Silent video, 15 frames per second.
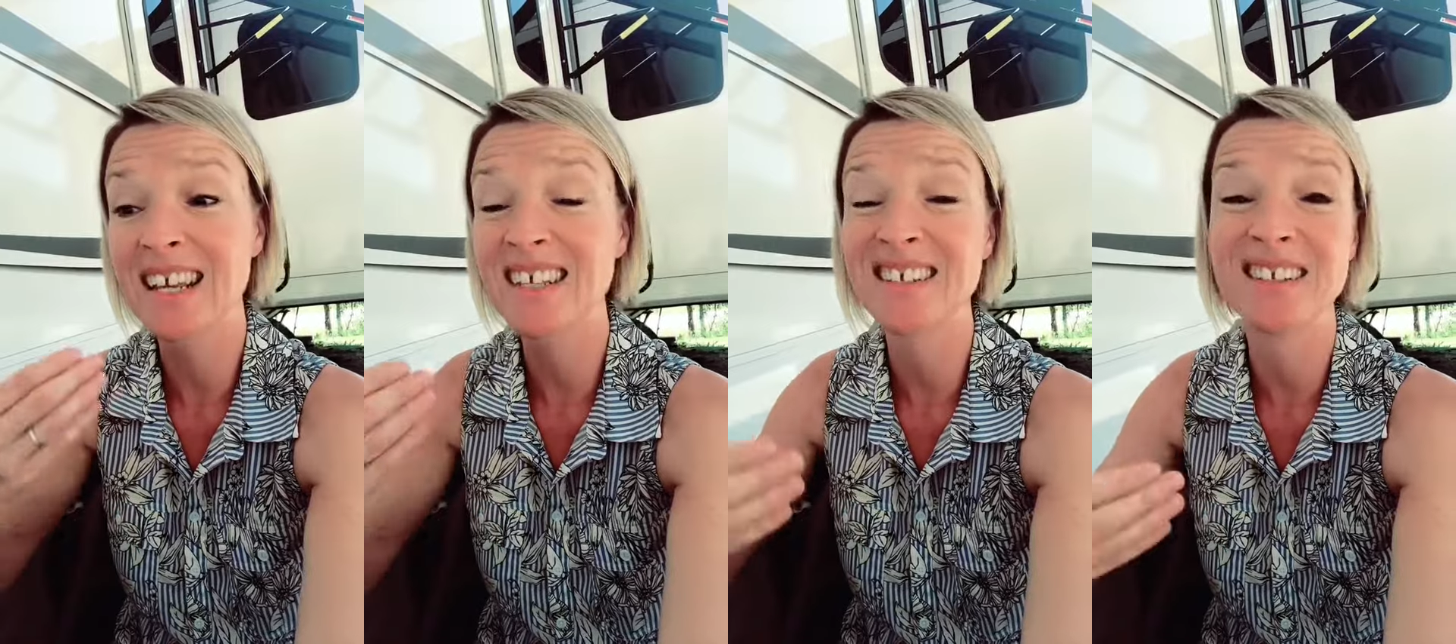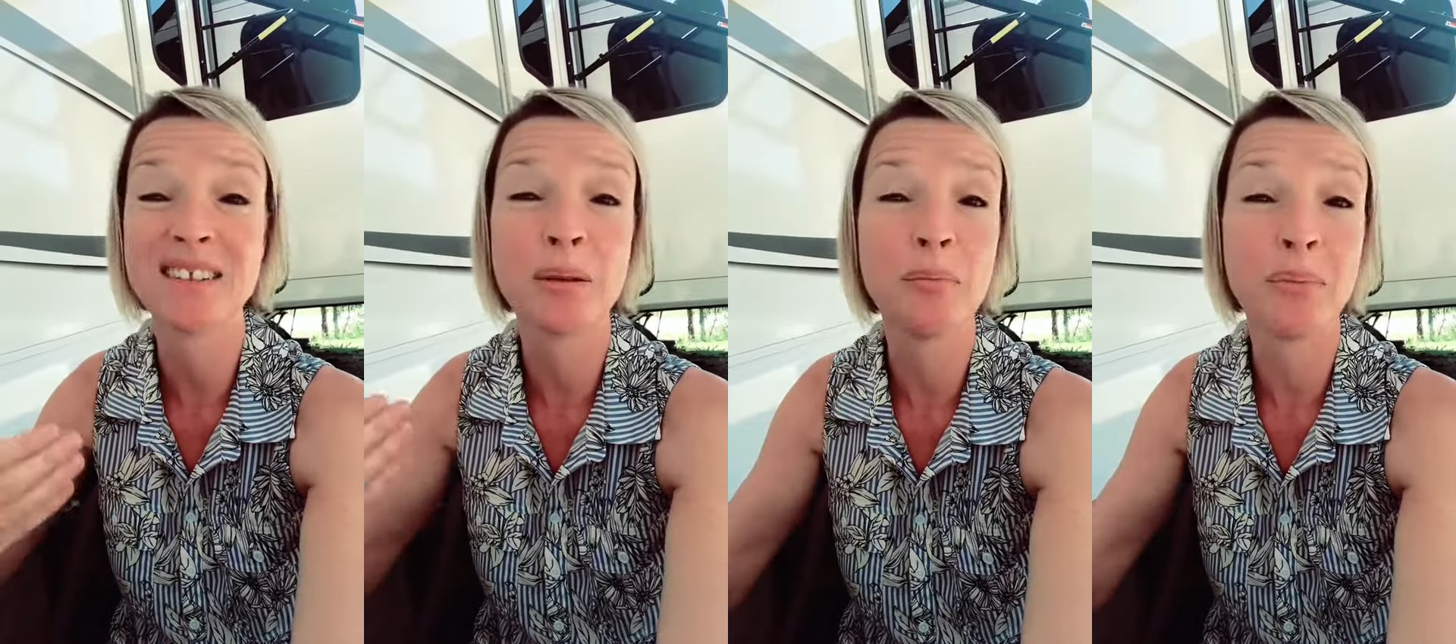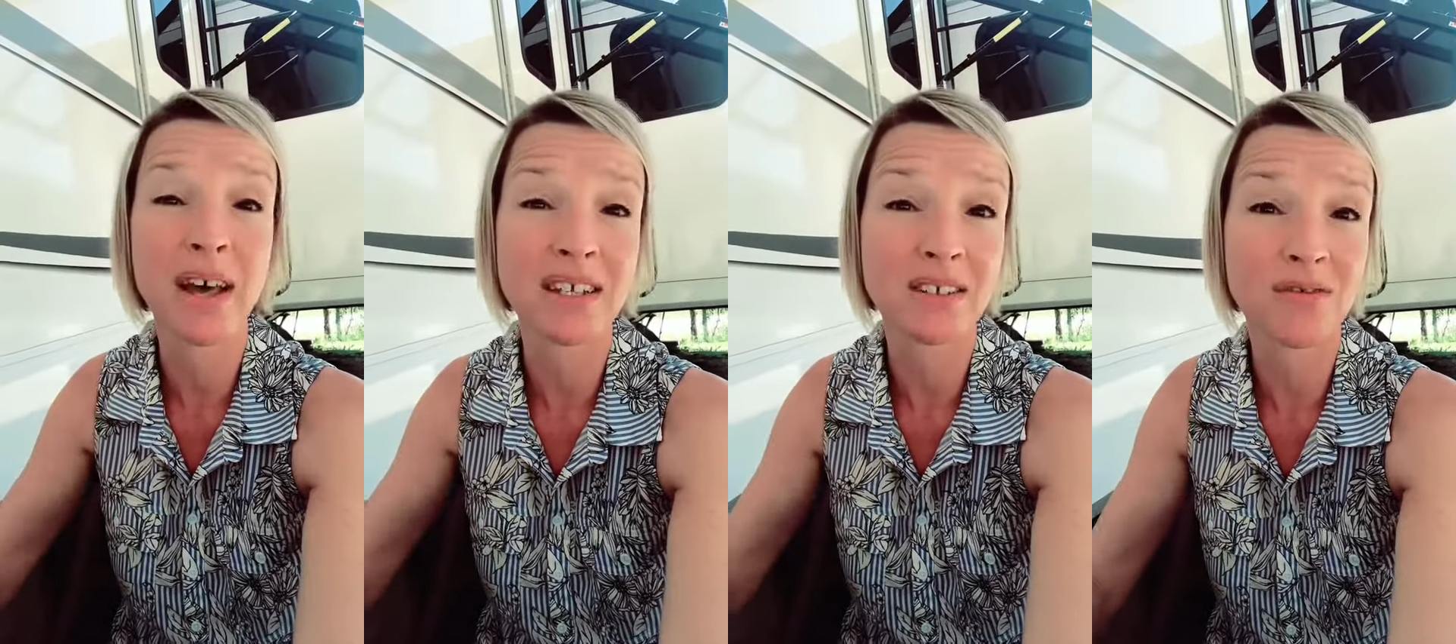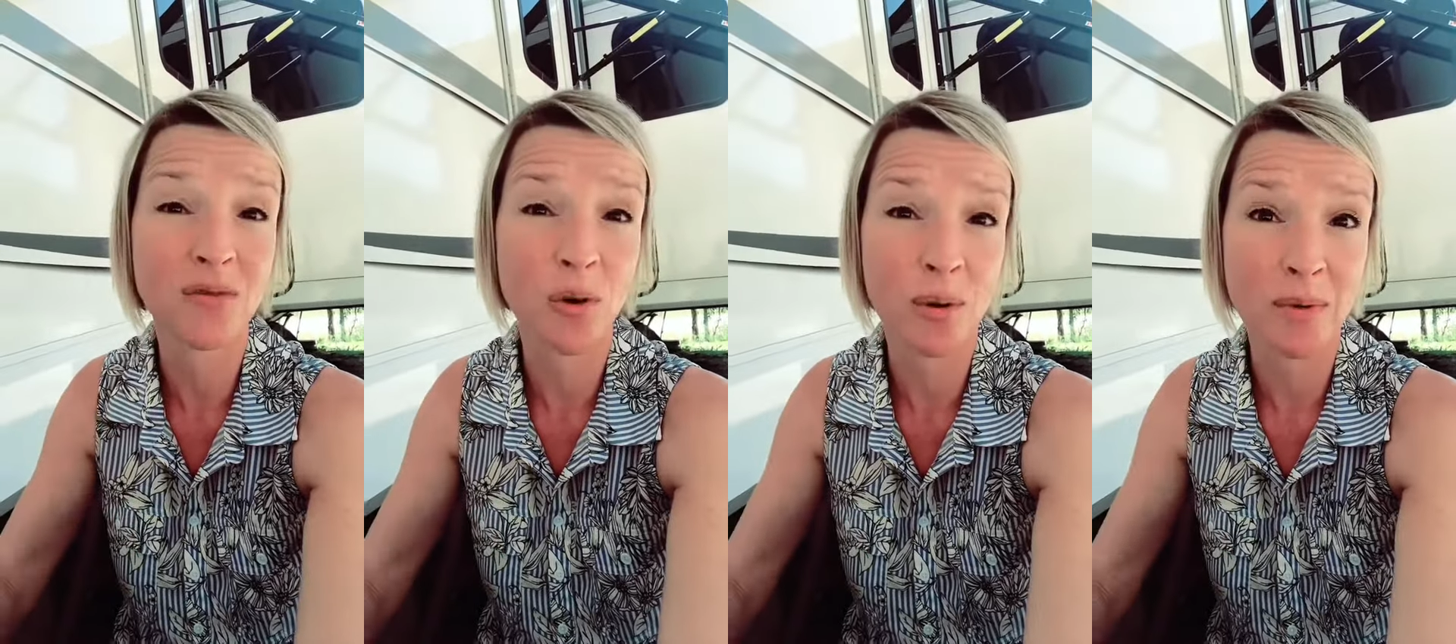isn't the best
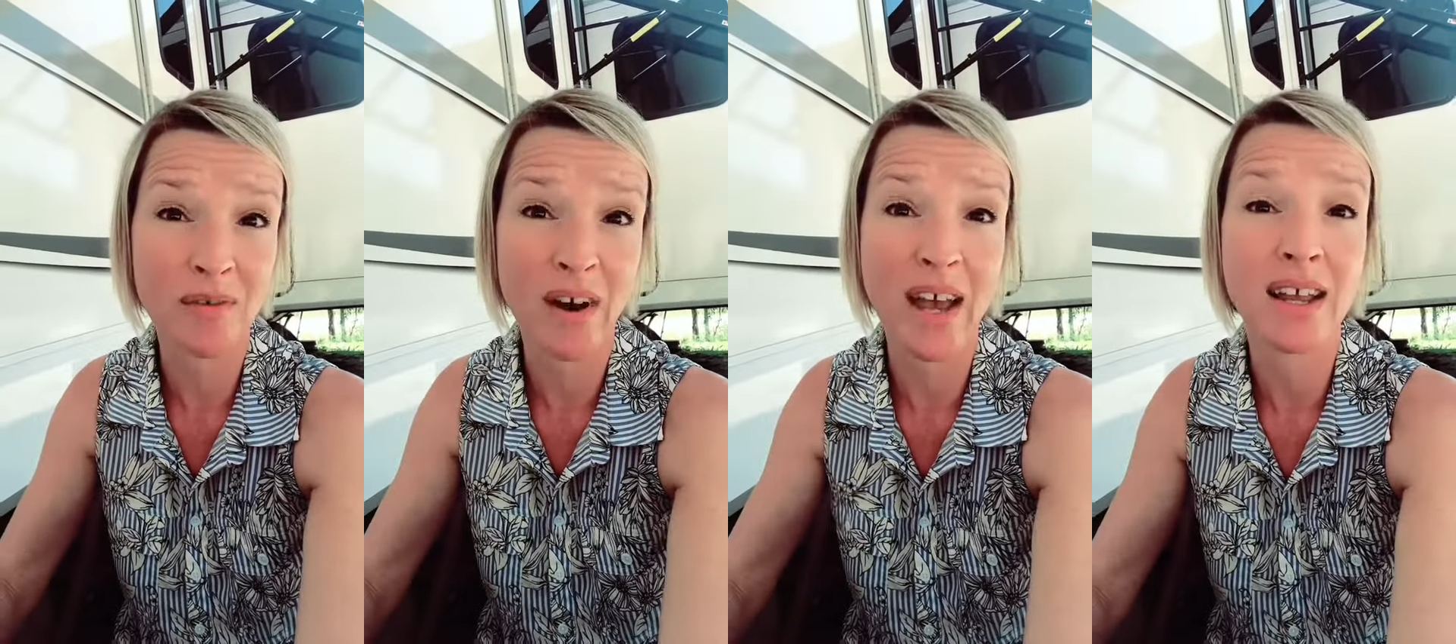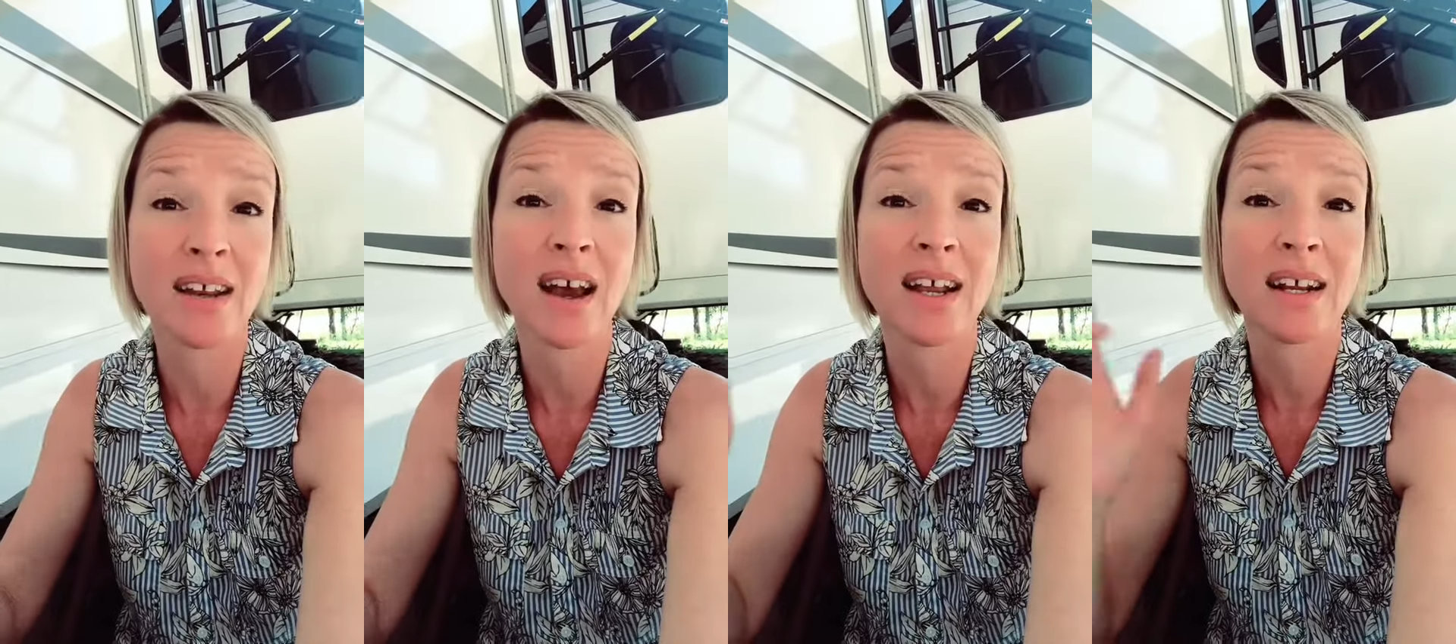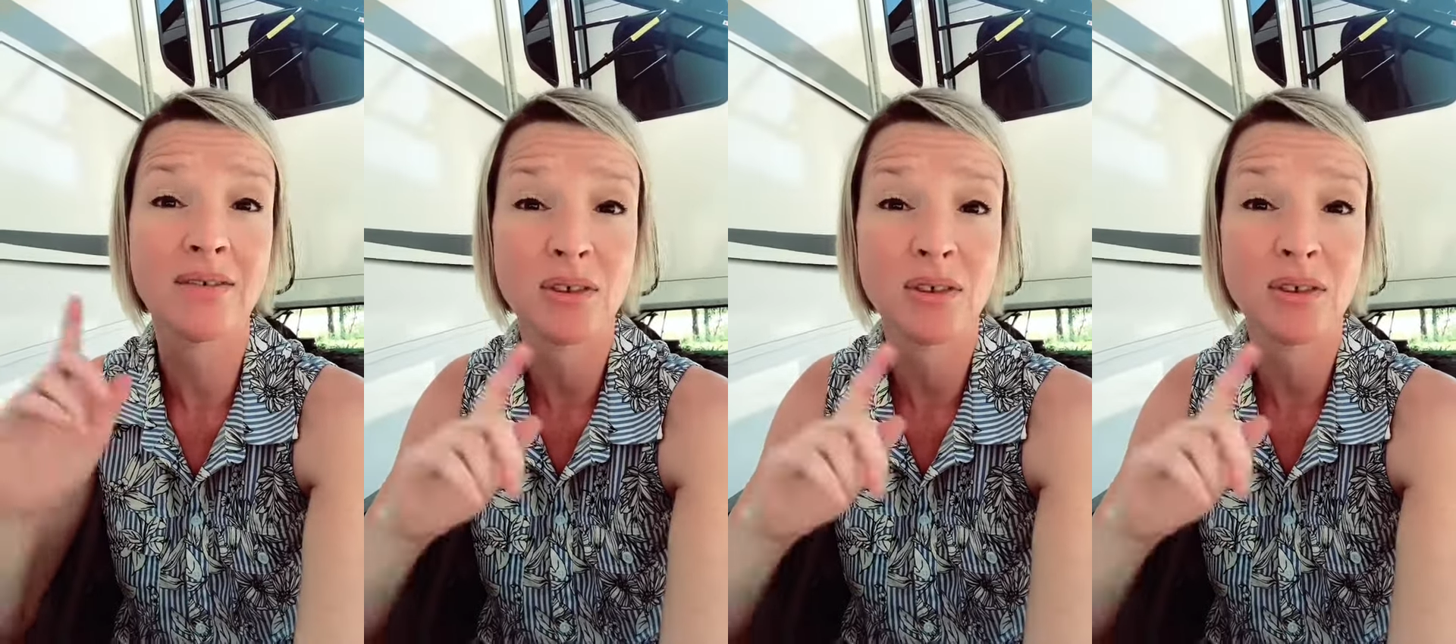form of iodine.